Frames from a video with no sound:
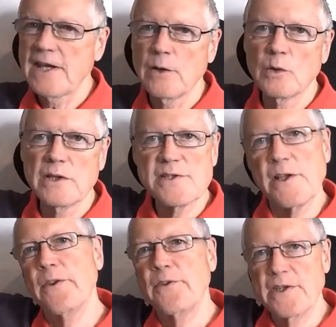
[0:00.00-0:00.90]
get all these
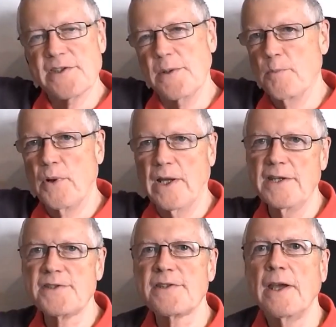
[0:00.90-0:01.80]
other things in
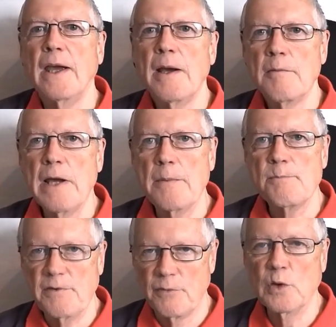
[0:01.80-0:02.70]
place
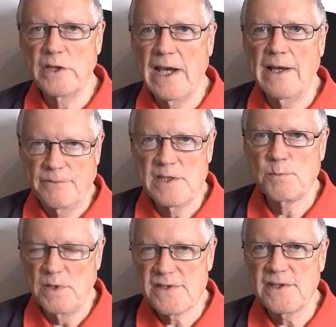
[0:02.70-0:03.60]
before you have this
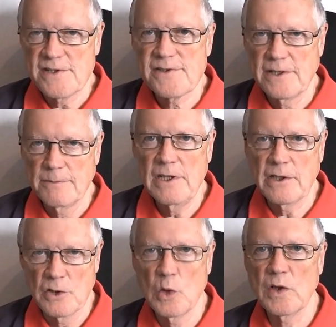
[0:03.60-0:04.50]
business that you
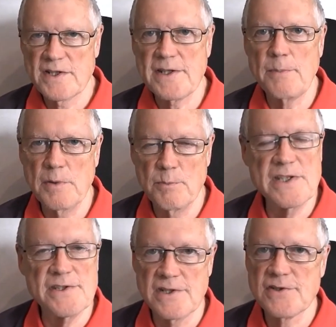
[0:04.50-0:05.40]
can call a separate
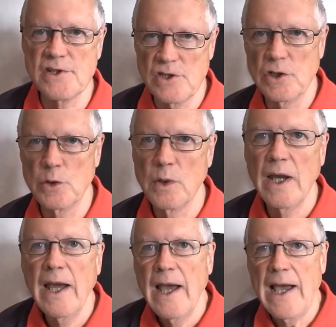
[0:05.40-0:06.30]
business to you
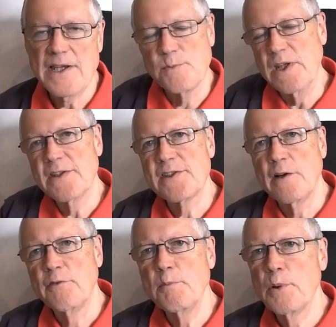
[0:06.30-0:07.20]
as being
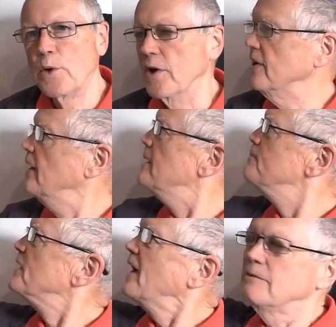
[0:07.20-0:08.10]
self-employed.
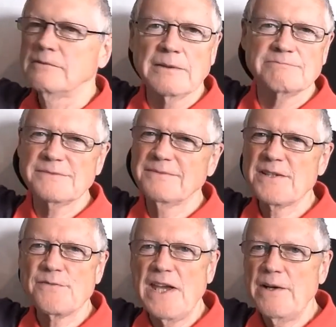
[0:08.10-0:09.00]
Now,
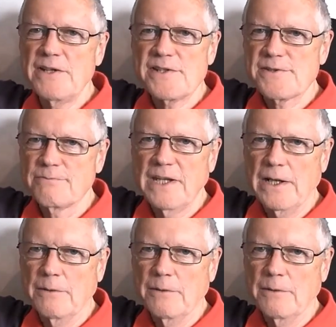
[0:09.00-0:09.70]
there's various,